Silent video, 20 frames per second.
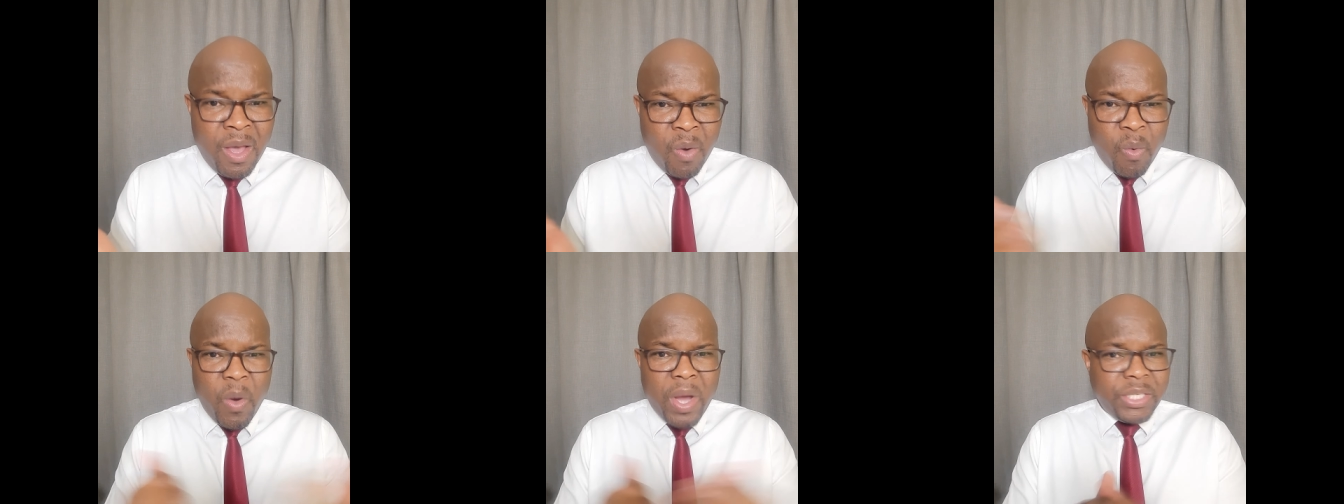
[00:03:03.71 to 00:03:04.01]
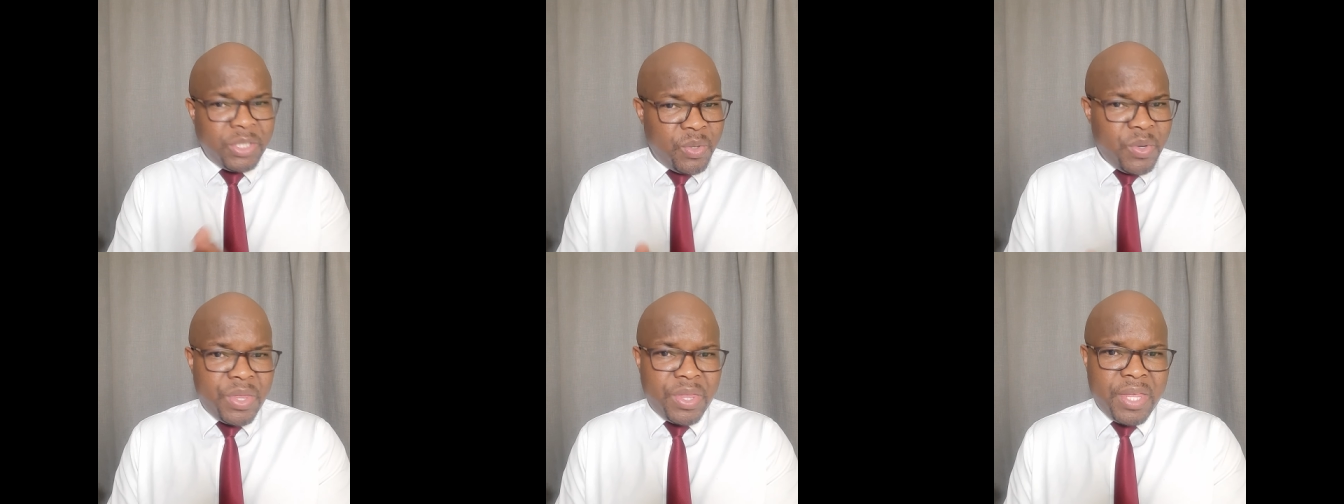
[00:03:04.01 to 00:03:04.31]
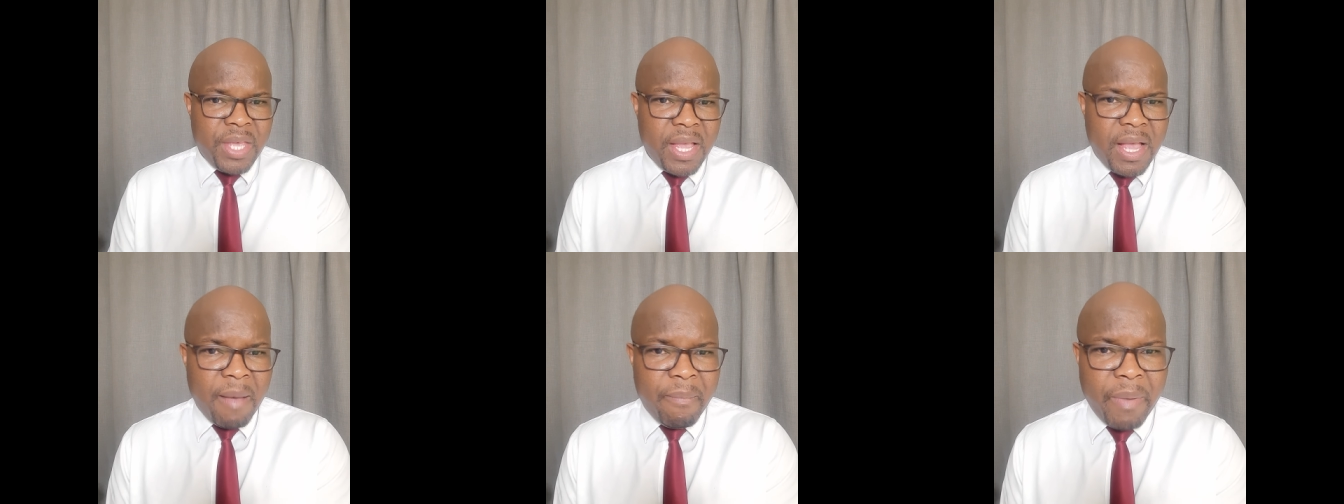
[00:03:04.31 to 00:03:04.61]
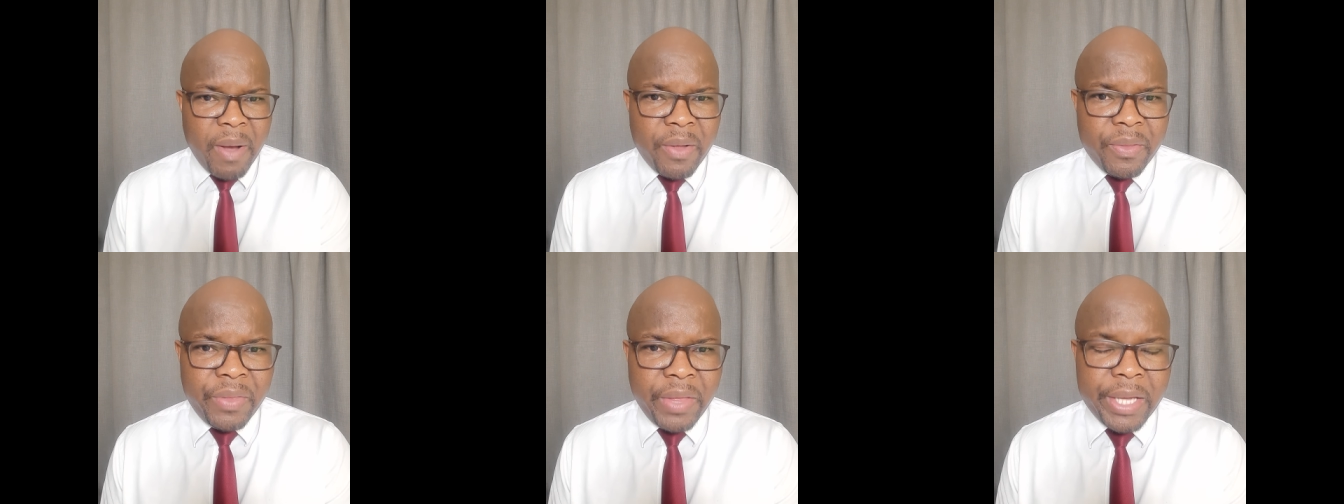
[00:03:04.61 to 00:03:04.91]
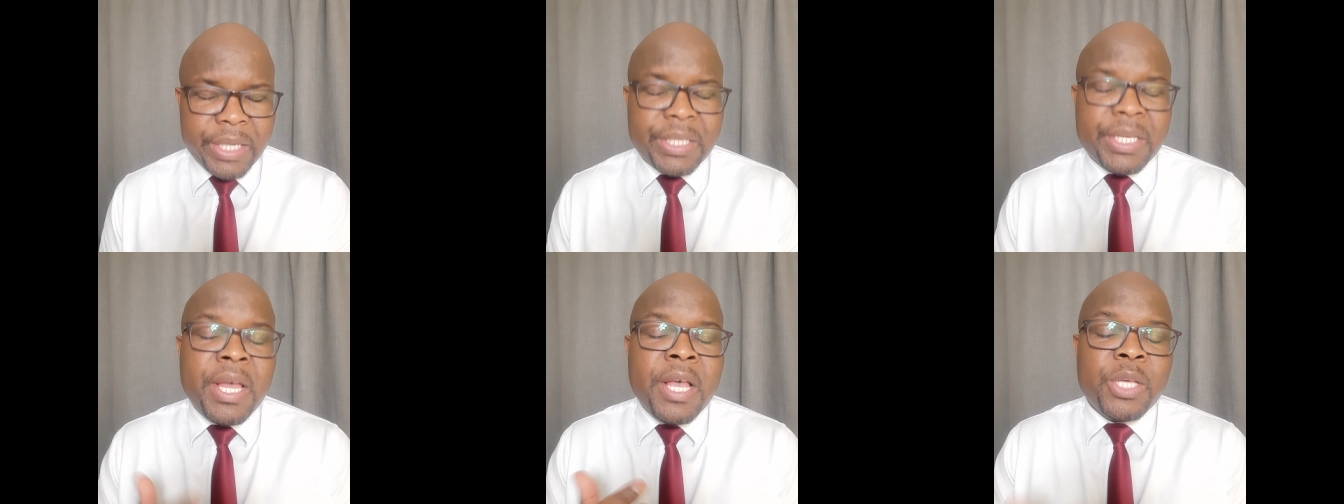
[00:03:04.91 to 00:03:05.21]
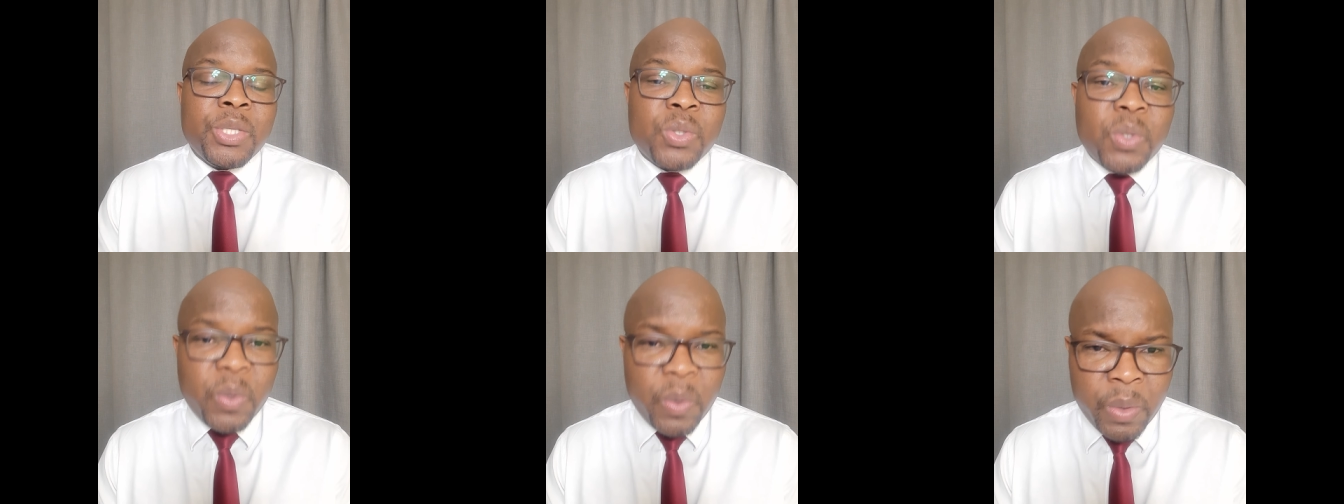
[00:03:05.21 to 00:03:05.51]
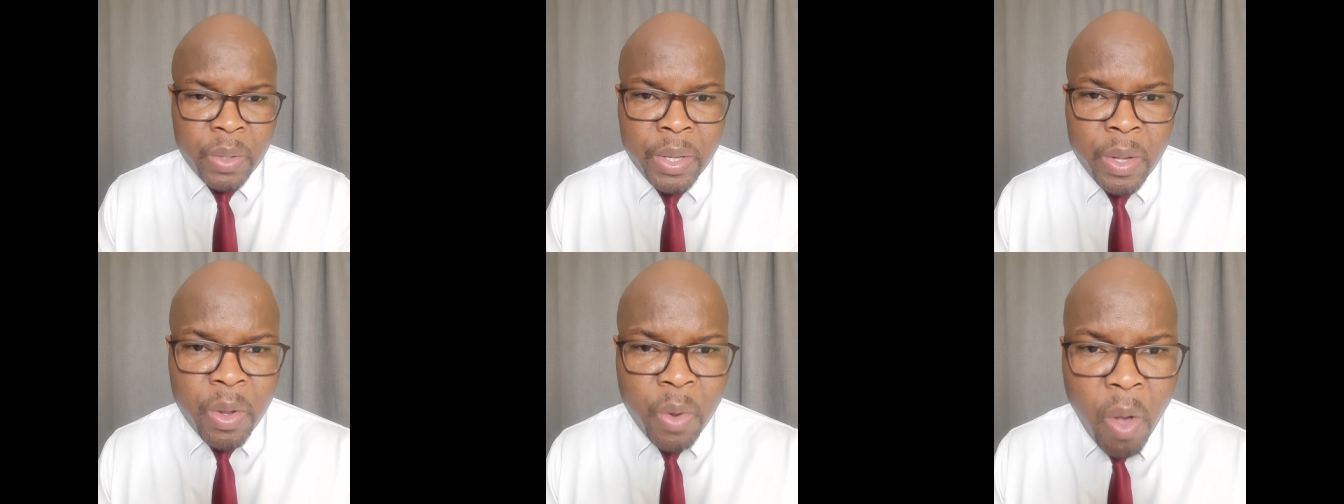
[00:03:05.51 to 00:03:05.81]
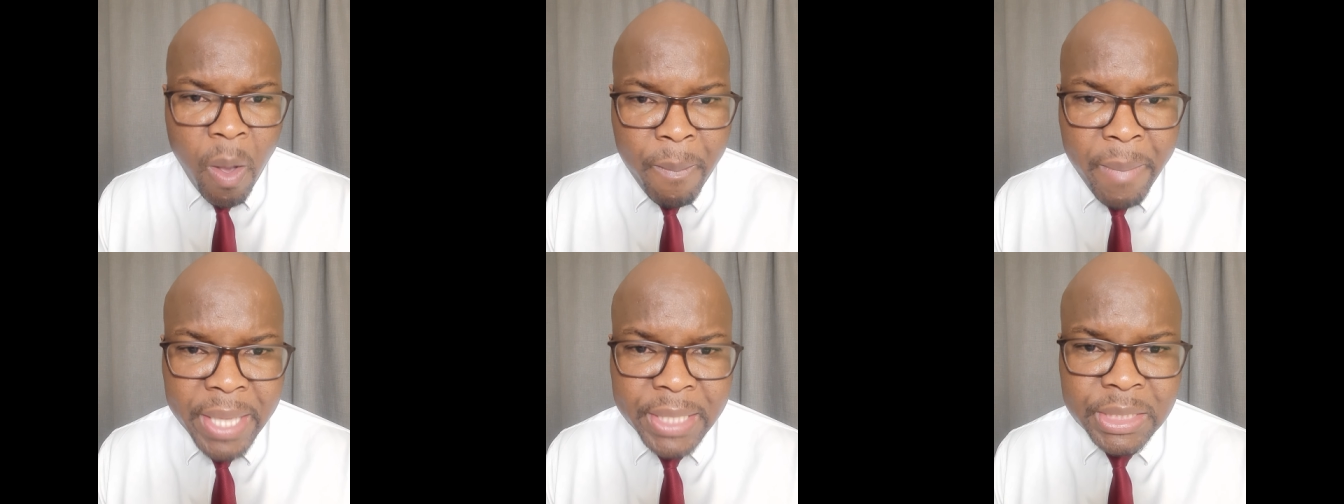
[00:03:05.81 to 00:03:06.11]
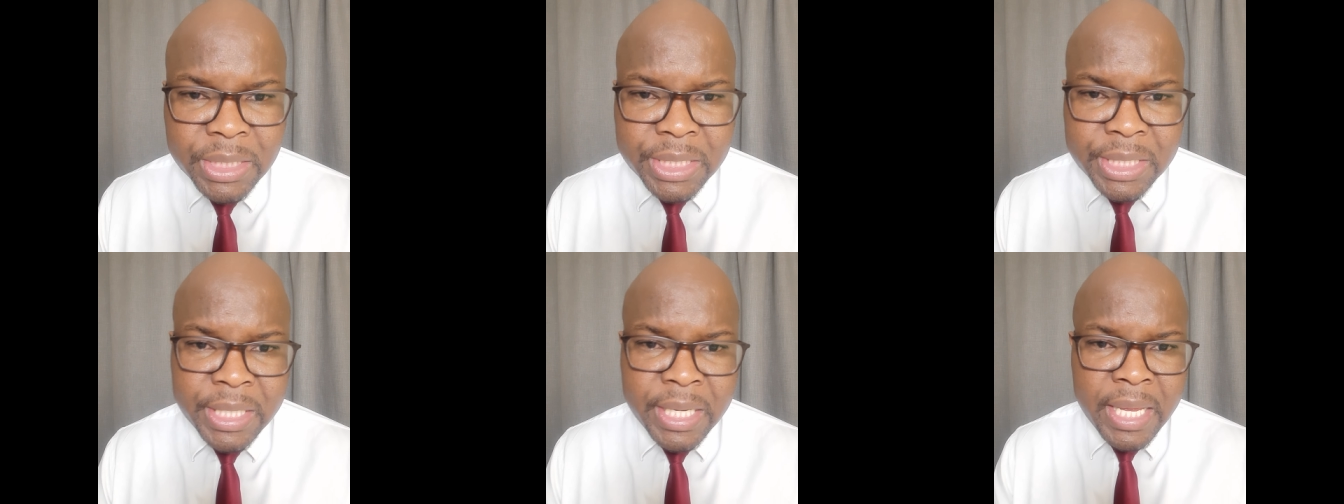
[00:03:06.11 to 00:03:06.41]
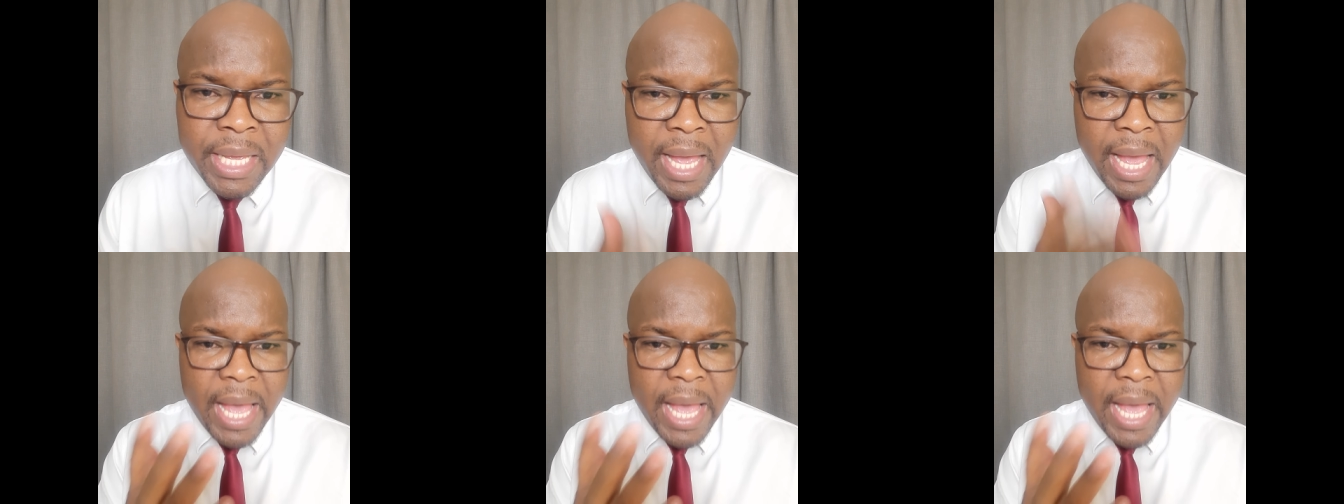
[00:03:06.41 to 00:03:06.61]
What do you think about that? So comment